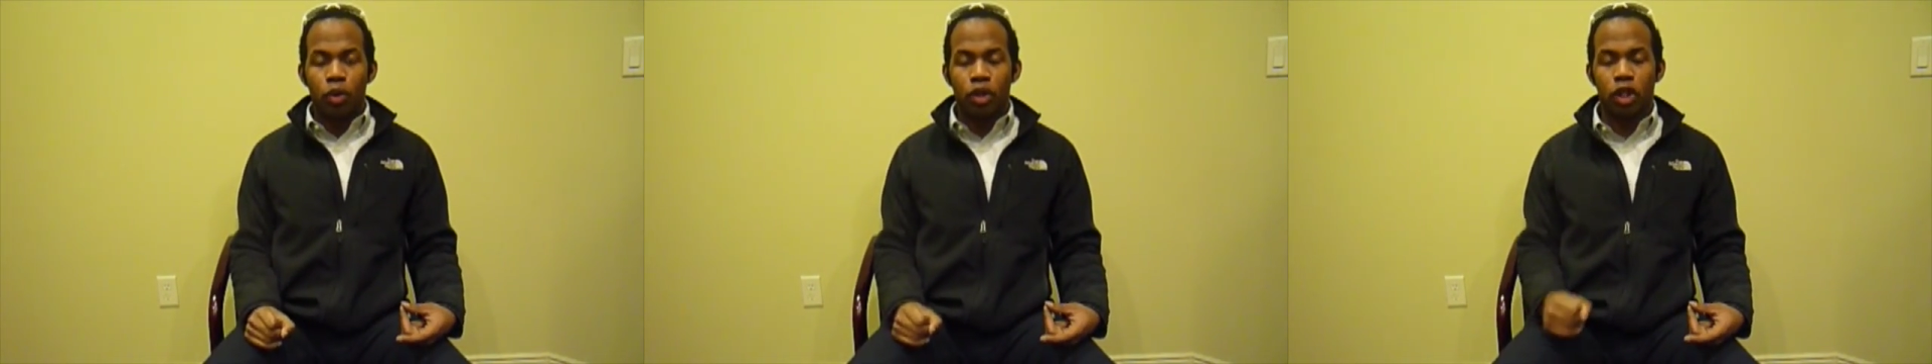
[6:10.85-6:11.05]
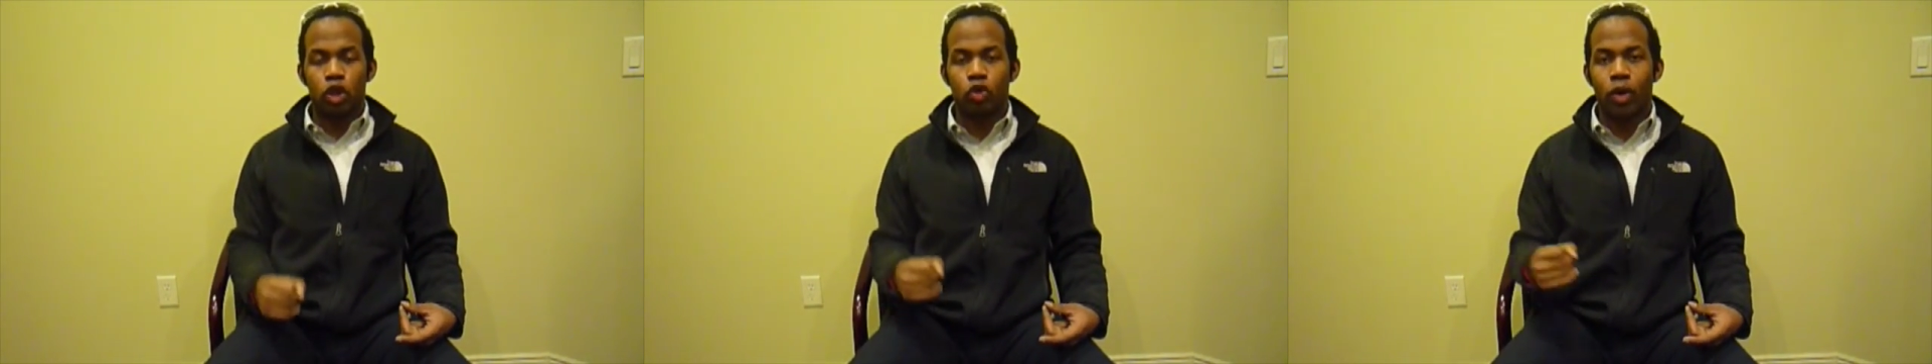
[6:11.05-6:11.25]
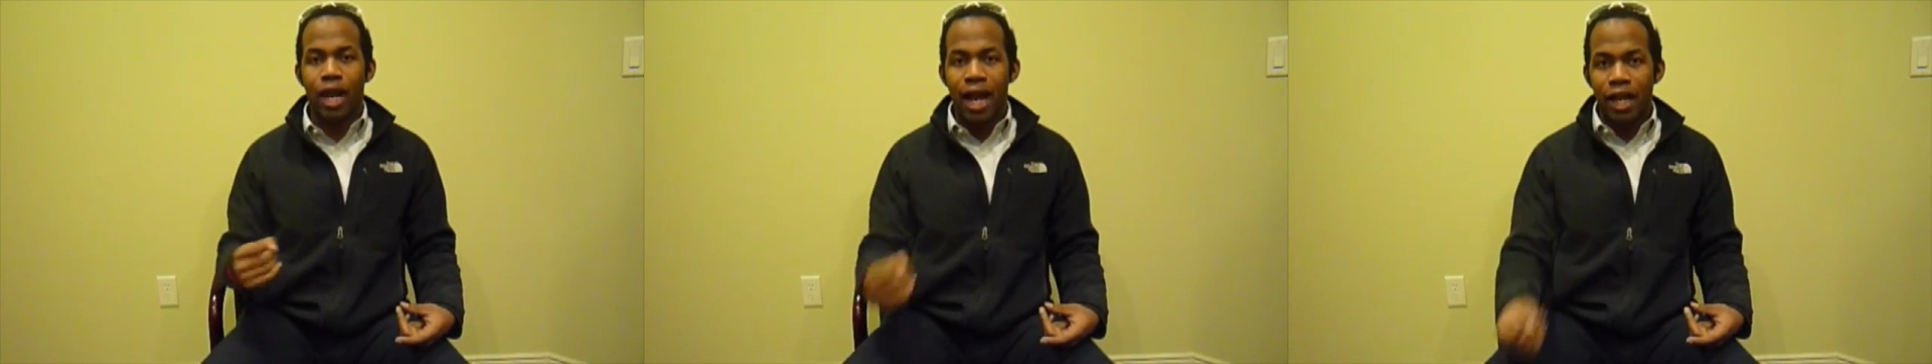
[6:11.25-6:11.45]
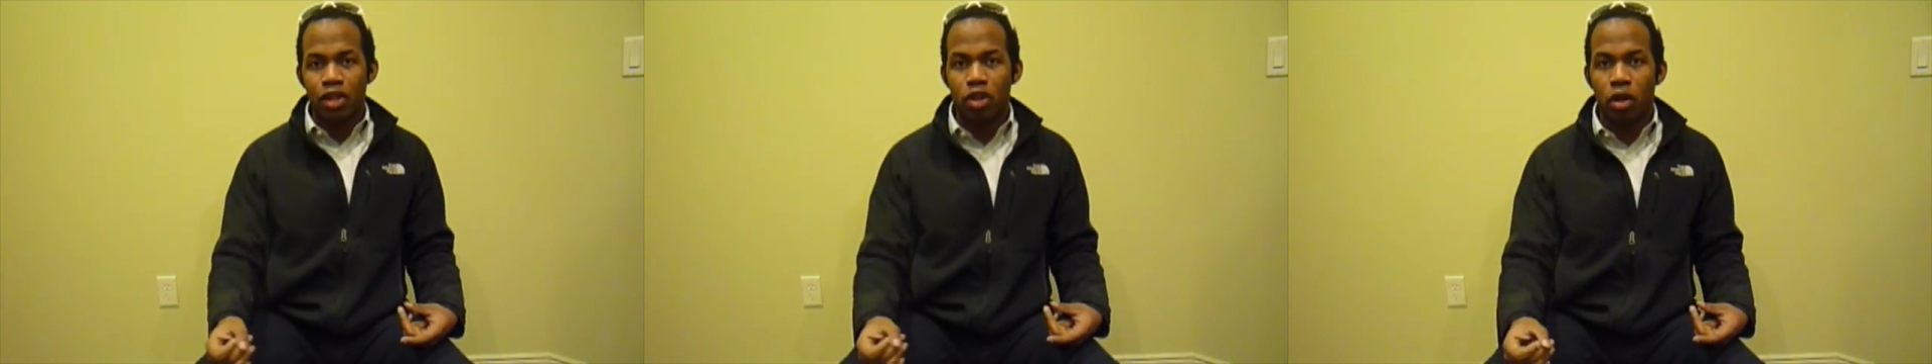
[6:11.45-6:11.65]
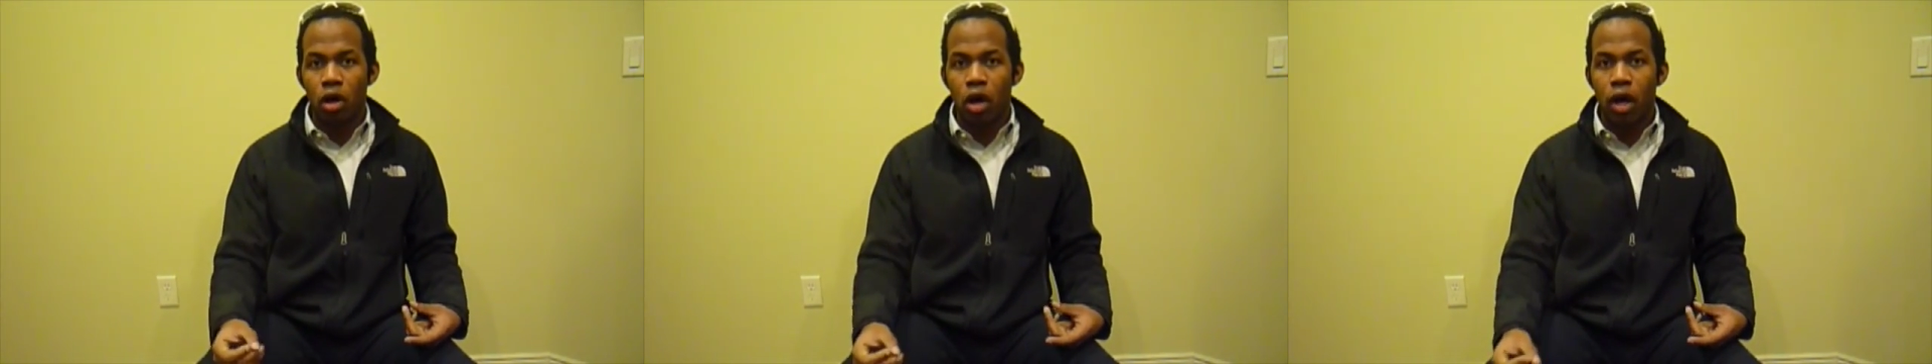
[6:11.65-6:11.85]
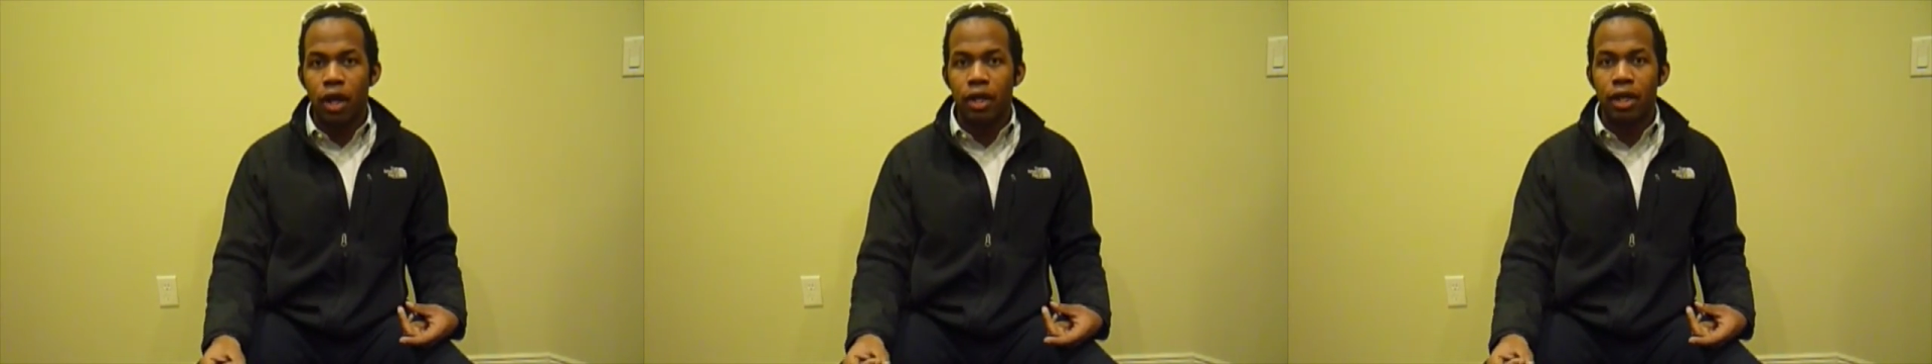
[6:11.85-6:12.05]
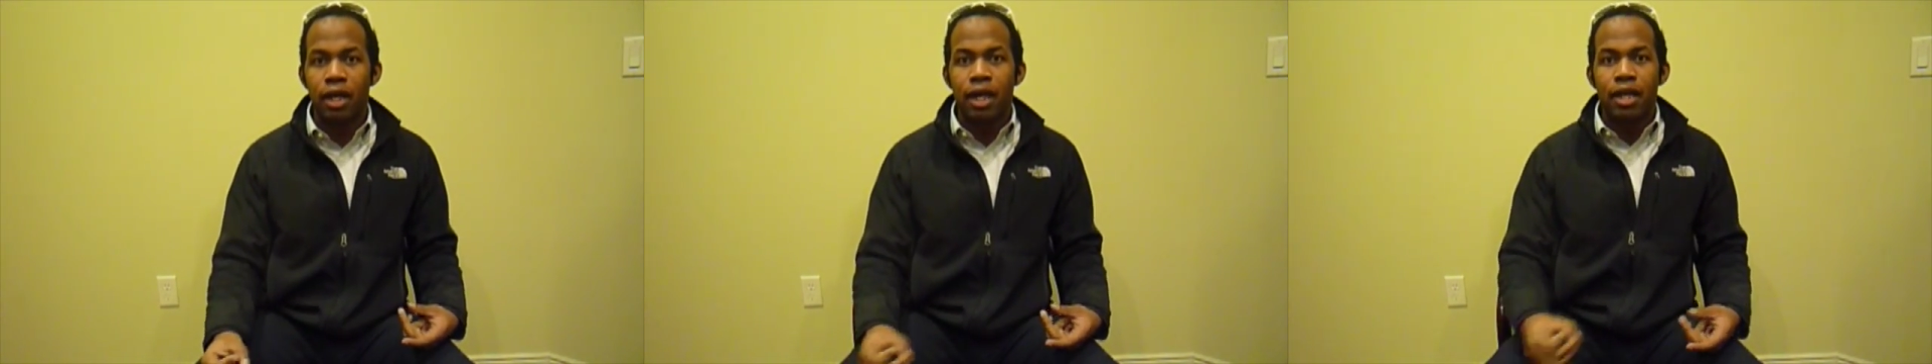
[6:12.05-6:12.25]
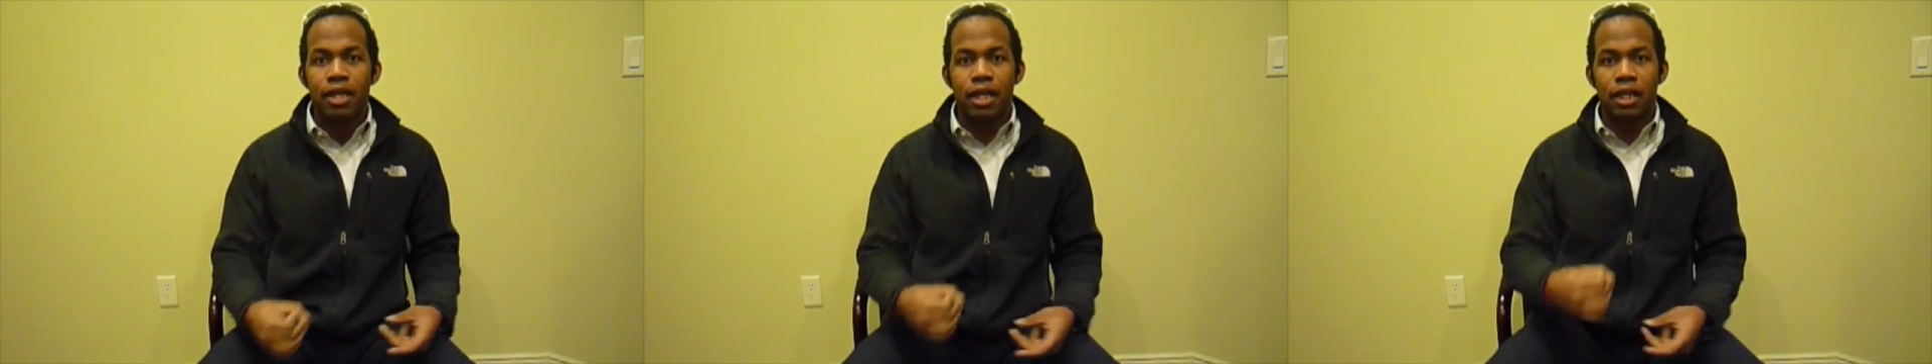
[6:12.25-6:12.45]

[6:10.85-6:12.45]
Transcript: doing a triathlon,